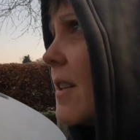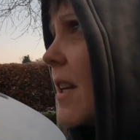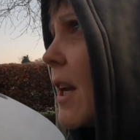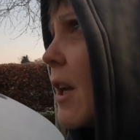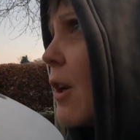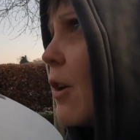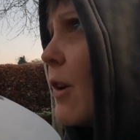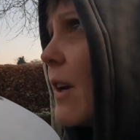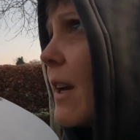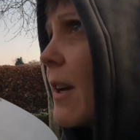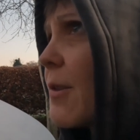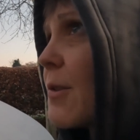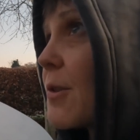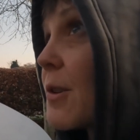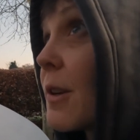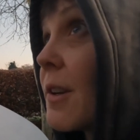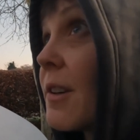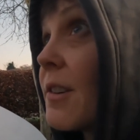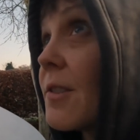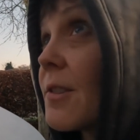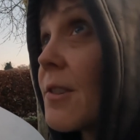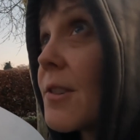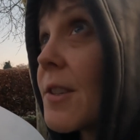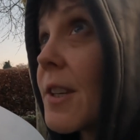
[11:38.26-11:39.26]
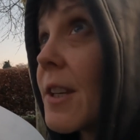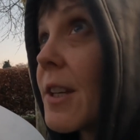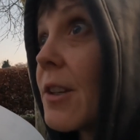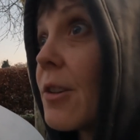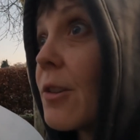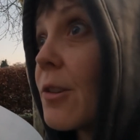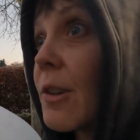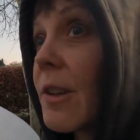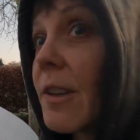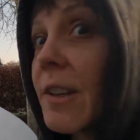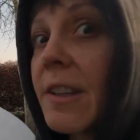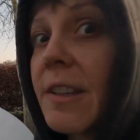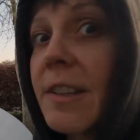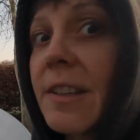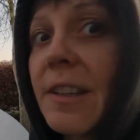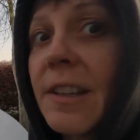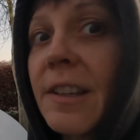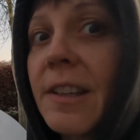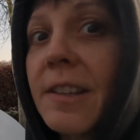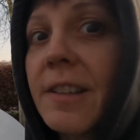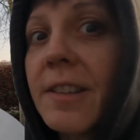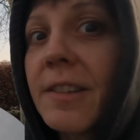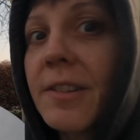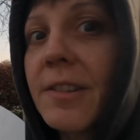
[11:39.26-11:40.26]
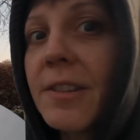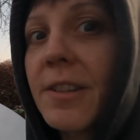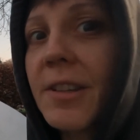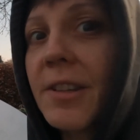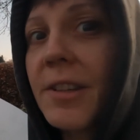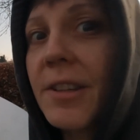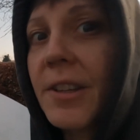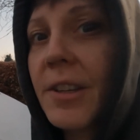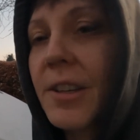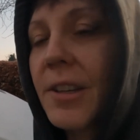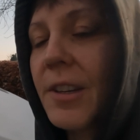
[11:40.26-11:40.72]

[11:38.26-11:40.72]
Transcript: take a look outside and to take a look at it and